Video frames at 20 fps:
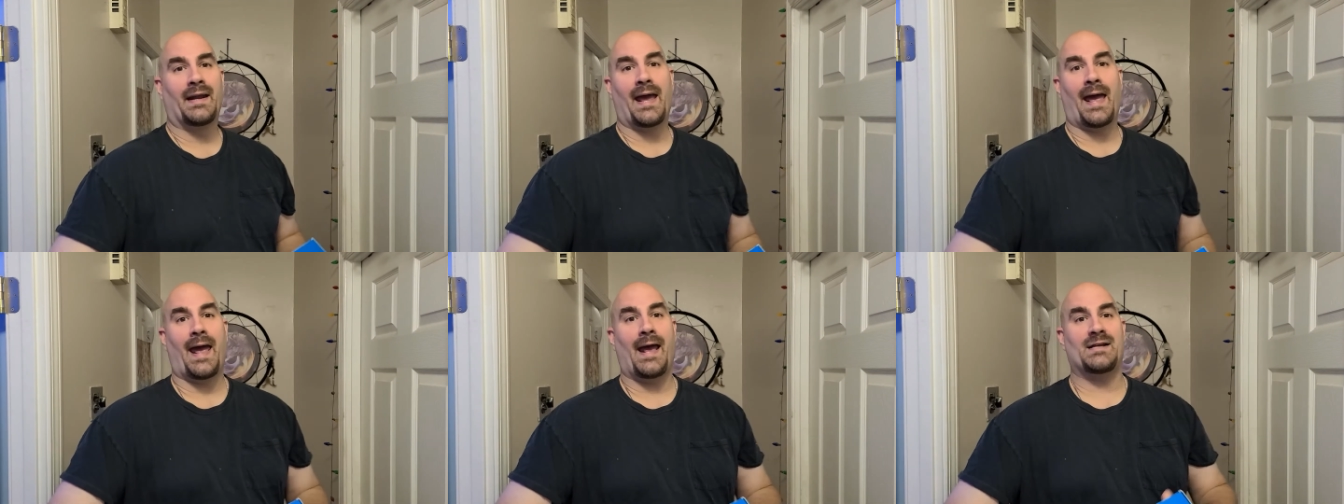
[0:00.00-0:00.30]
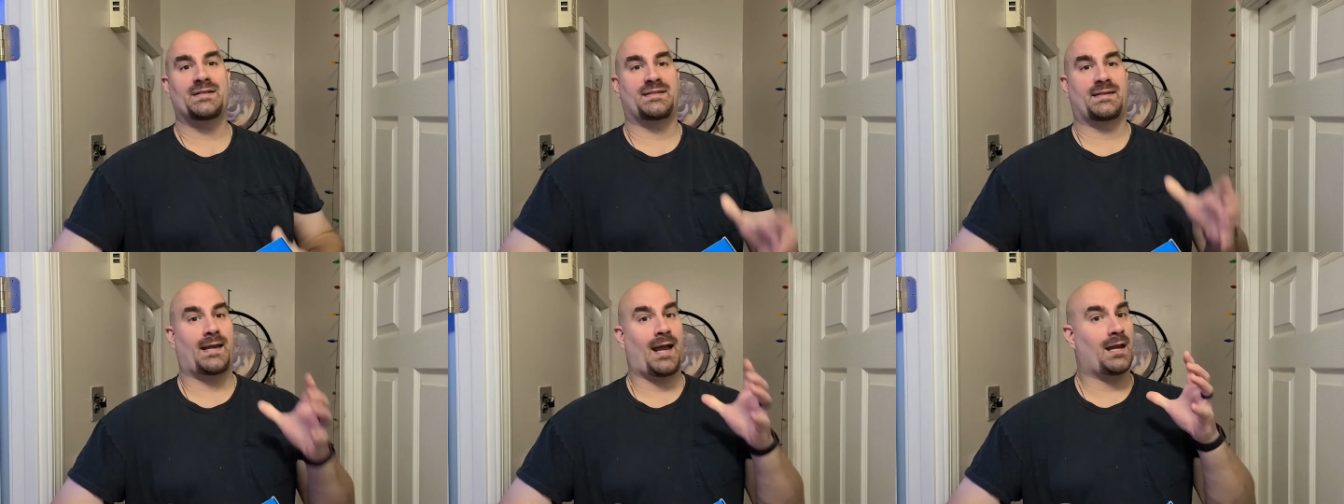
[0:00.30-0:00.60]
it
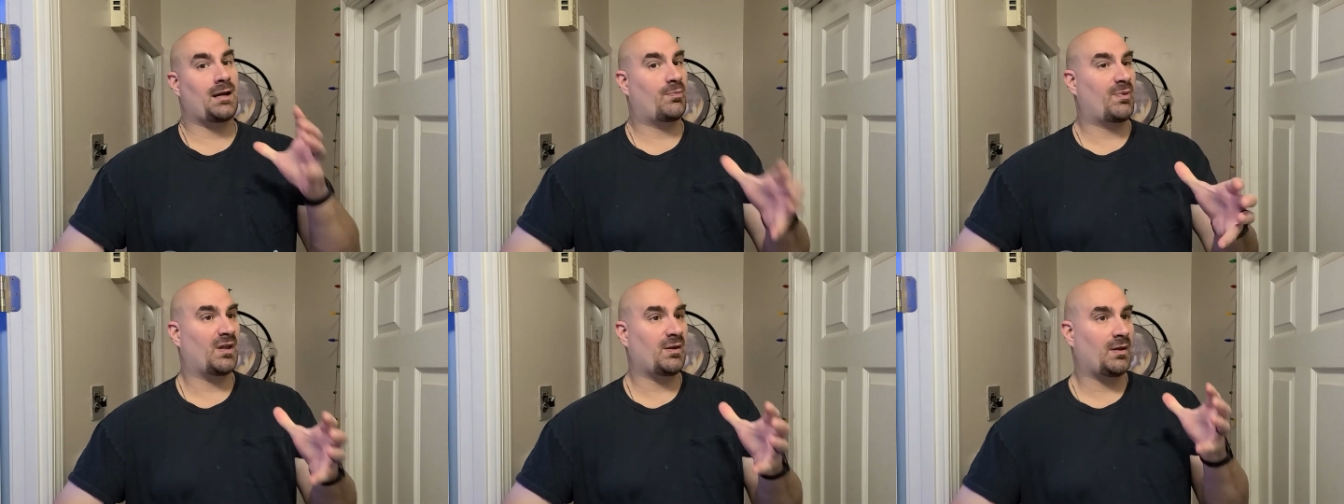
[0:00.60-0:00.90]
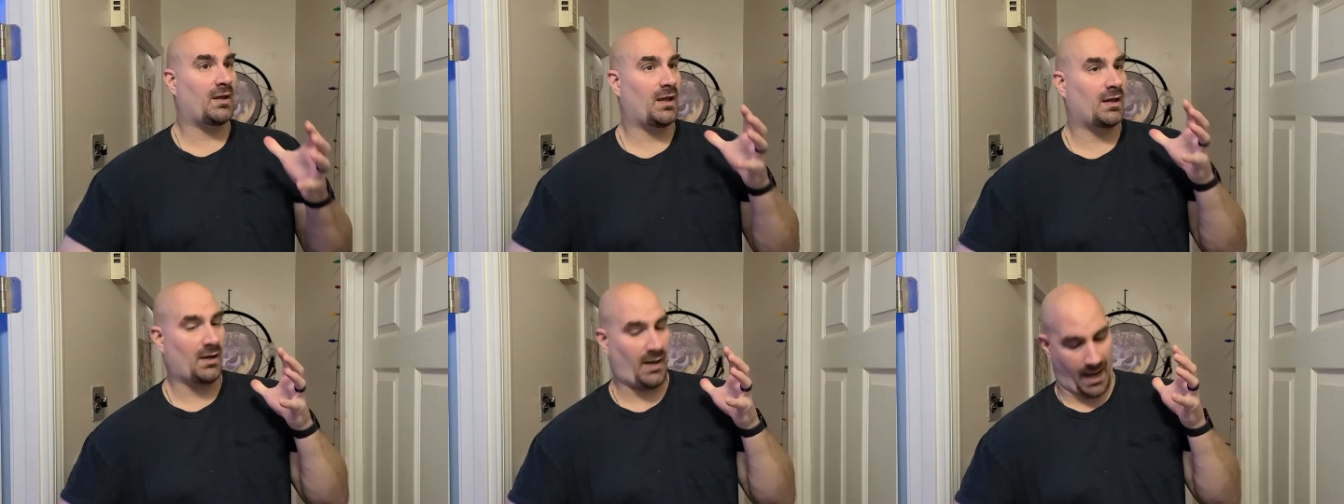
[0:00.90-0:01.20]
has to kind of
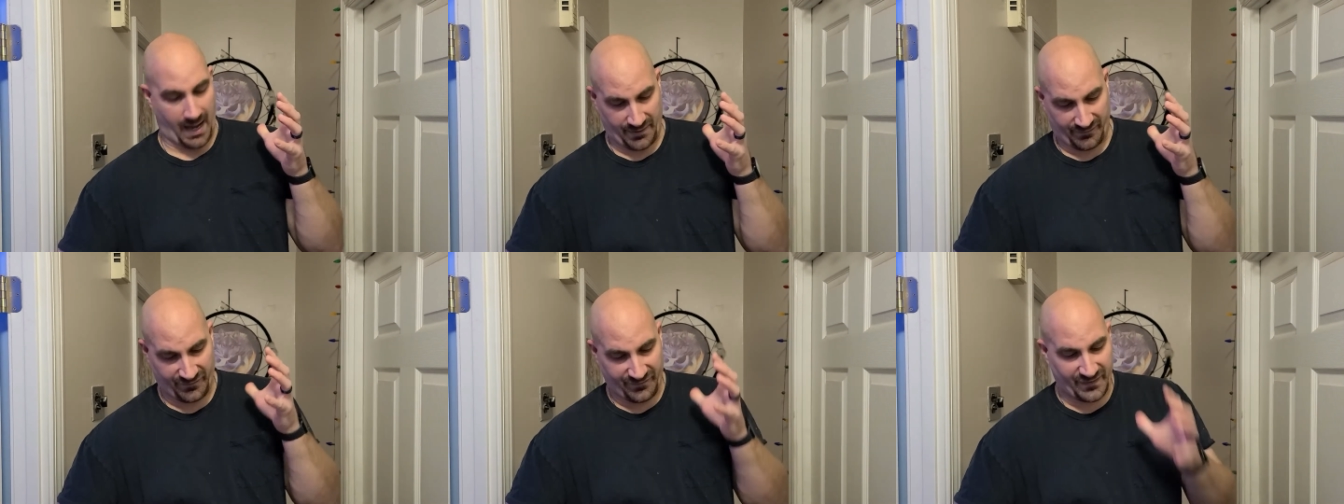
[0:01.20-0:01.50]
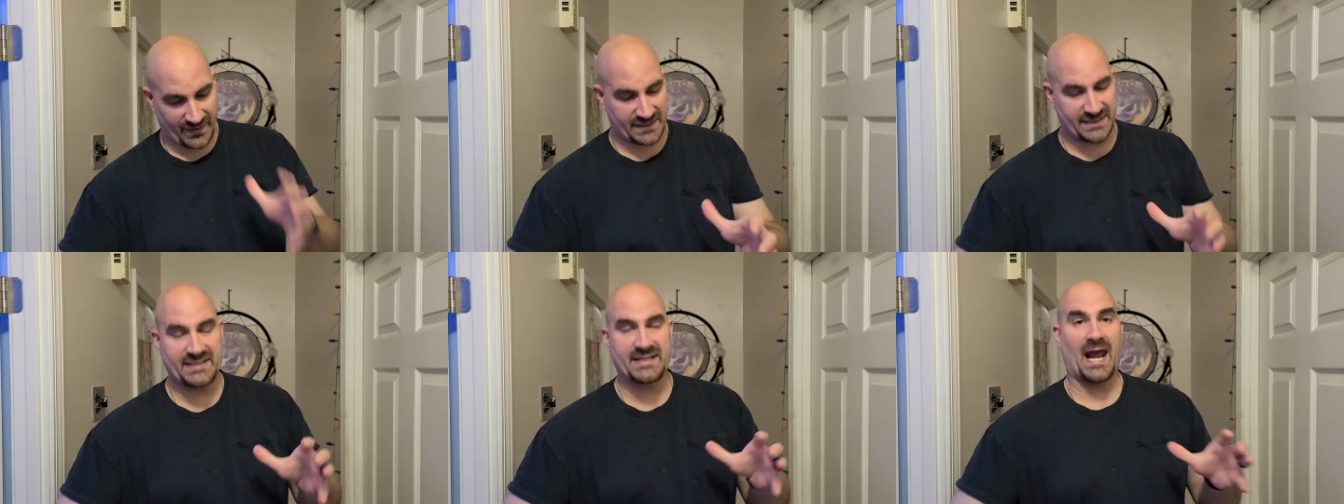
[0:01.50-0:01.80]
be in a
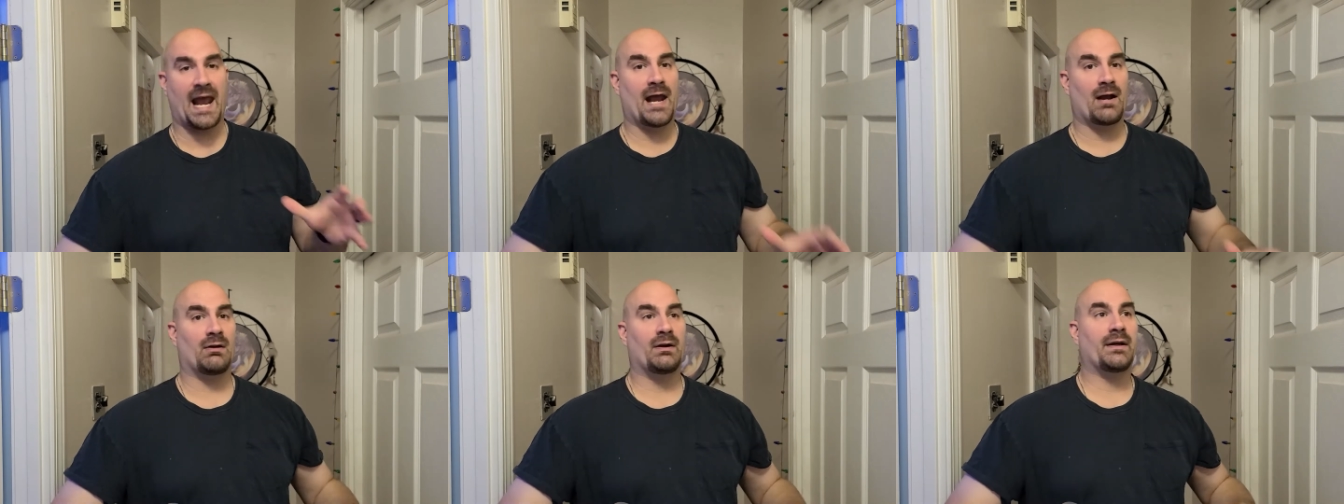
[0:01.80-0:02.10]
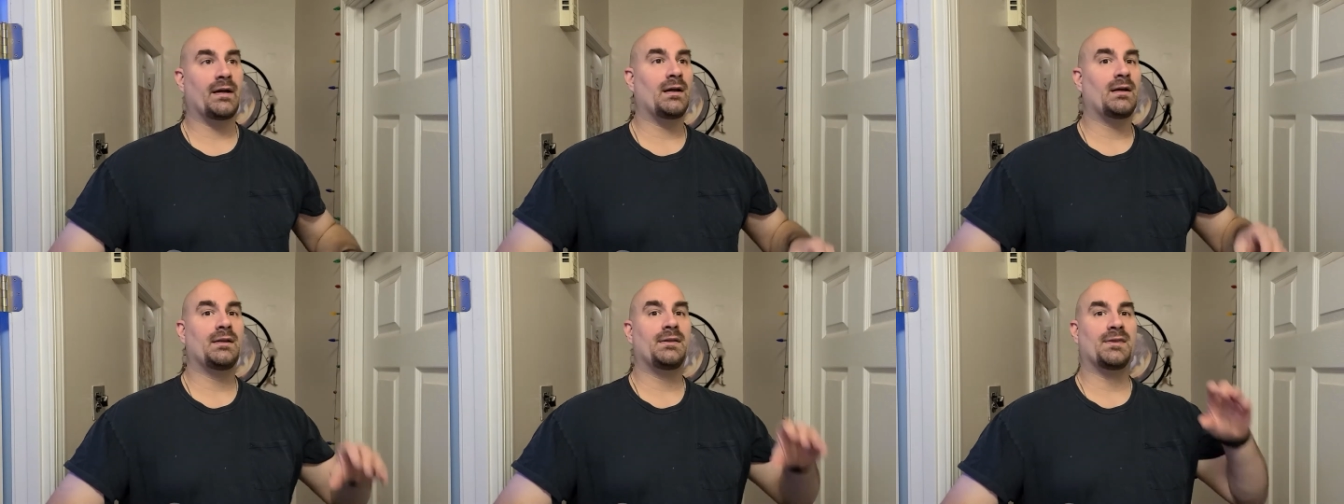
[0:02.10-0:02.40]
fixed area,